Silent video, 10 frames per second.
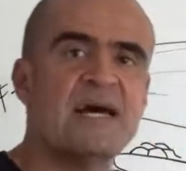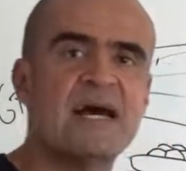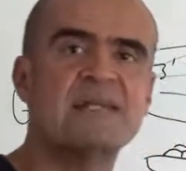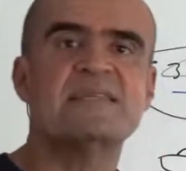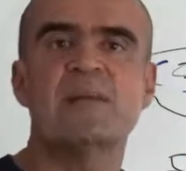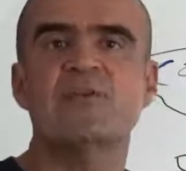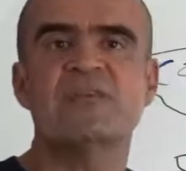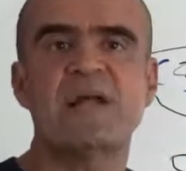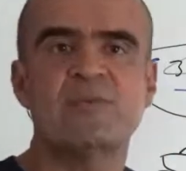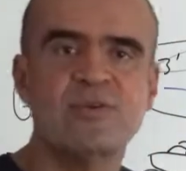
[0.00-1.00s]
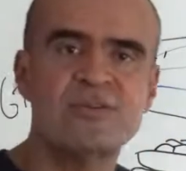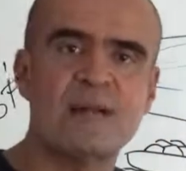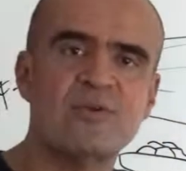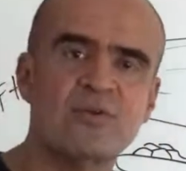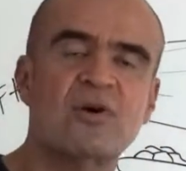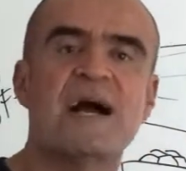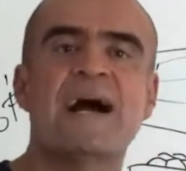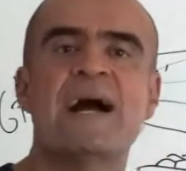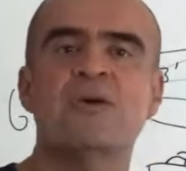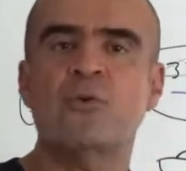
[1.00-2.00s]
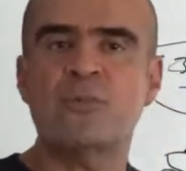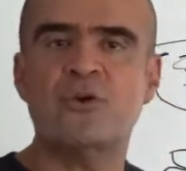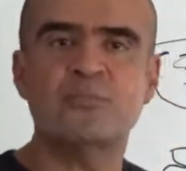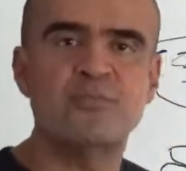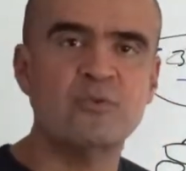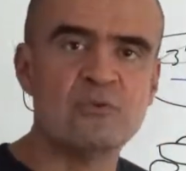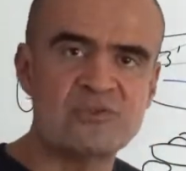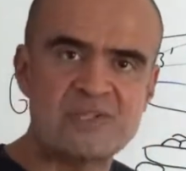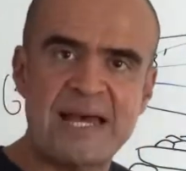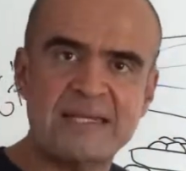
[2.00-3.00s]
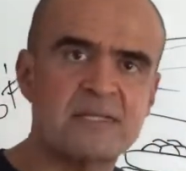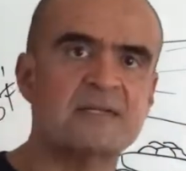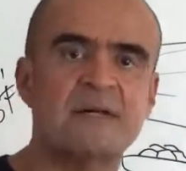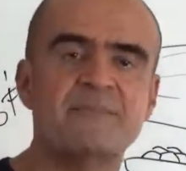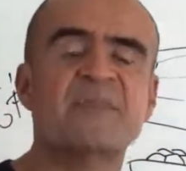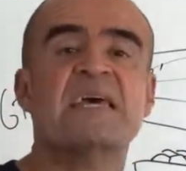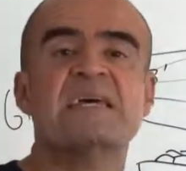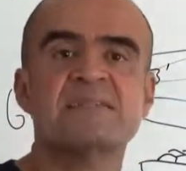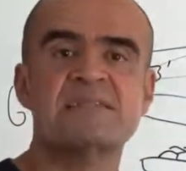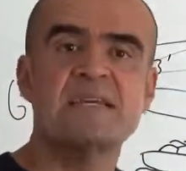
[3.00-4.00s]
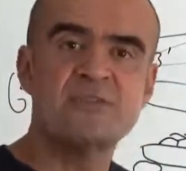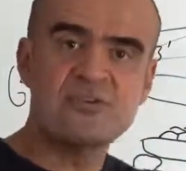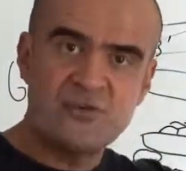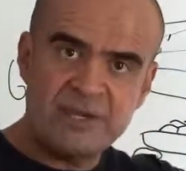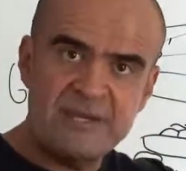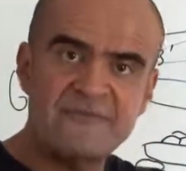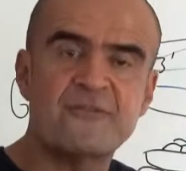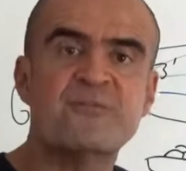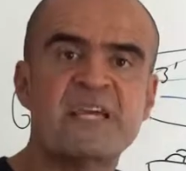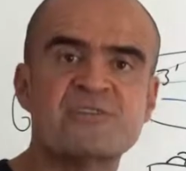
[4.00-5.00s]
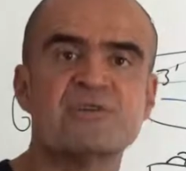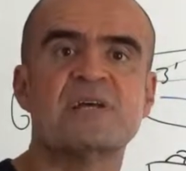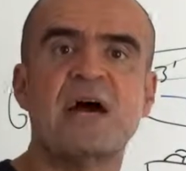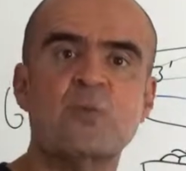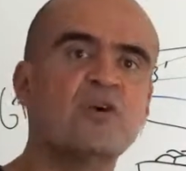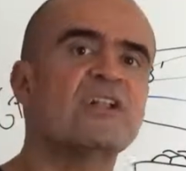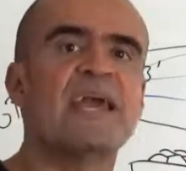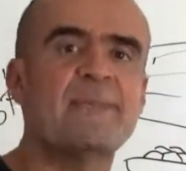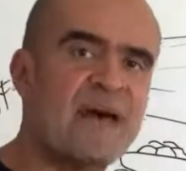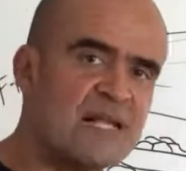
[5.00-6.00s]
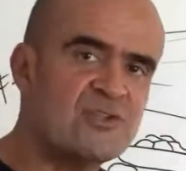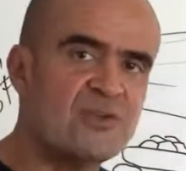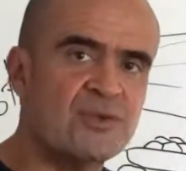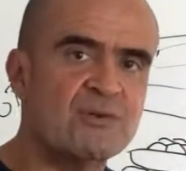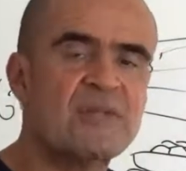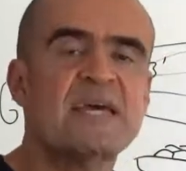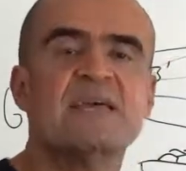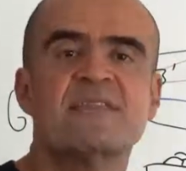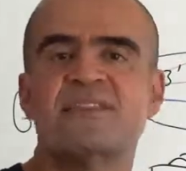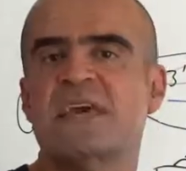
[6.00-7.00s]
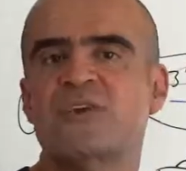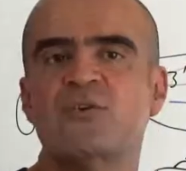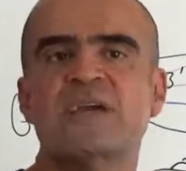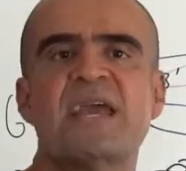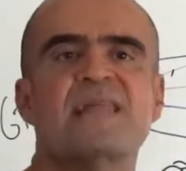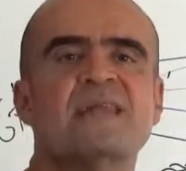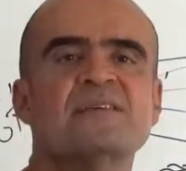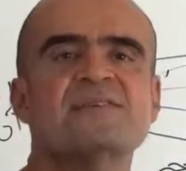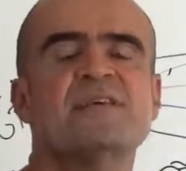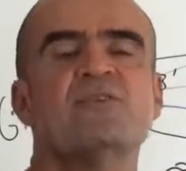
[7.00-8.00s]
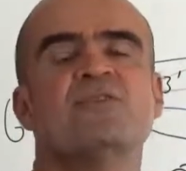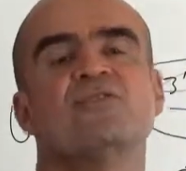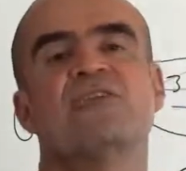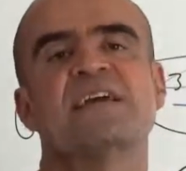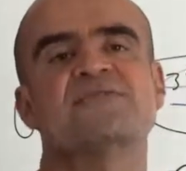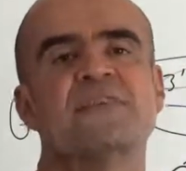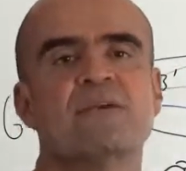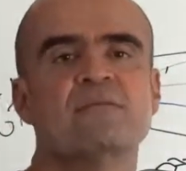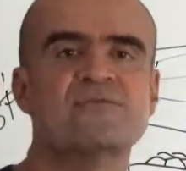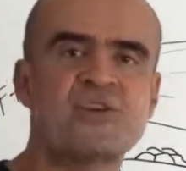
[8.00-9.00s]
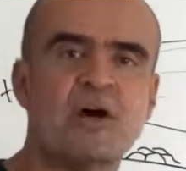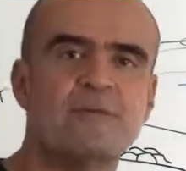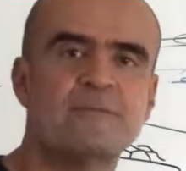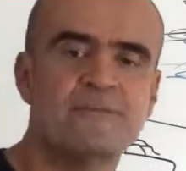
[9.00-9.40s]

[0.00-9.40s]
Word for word: at www.aquarockpools.com. Send us your information and we'll get back to you. Thank you again and I see you in your next video. Ciao.